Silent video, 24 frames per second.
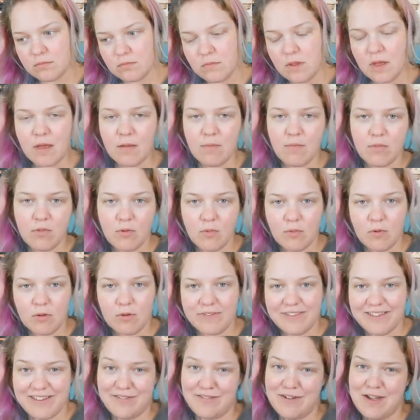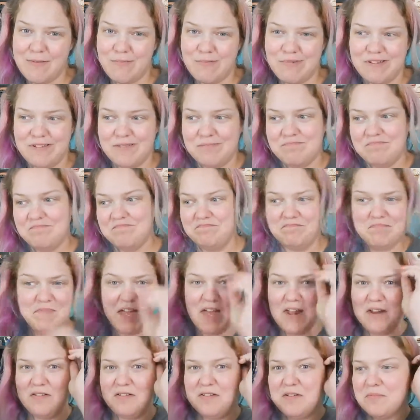I'm the worst at rapping.
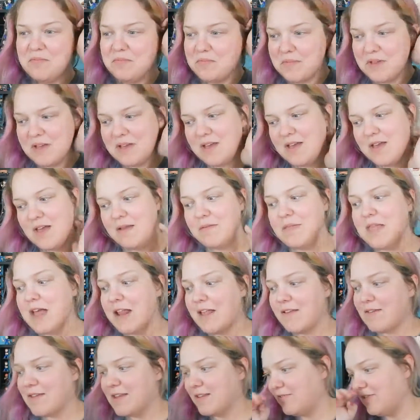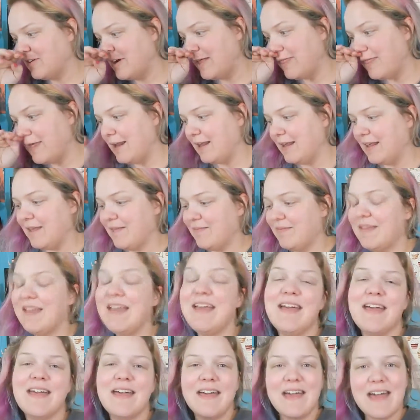I don't know. Now you can try that again.
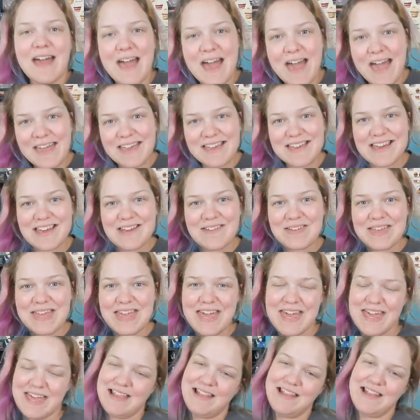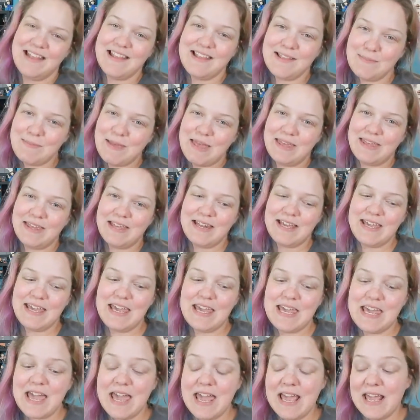Hi, cupcakes. It's
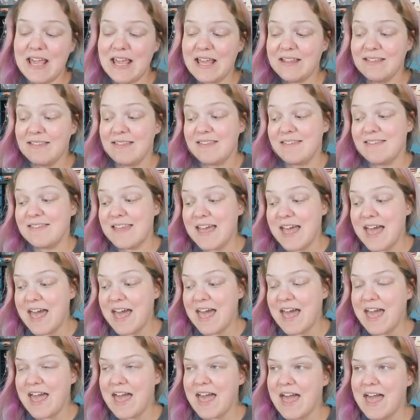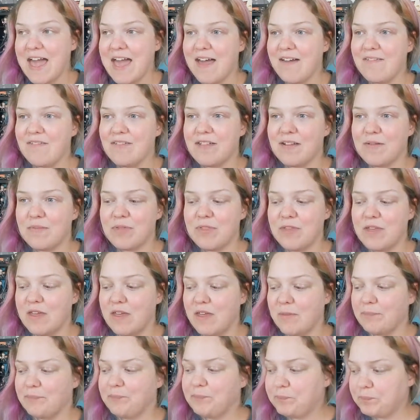Melanie, and today I have
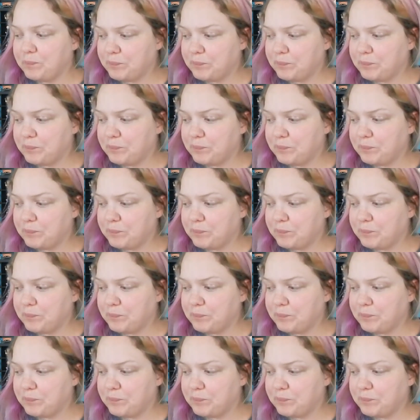something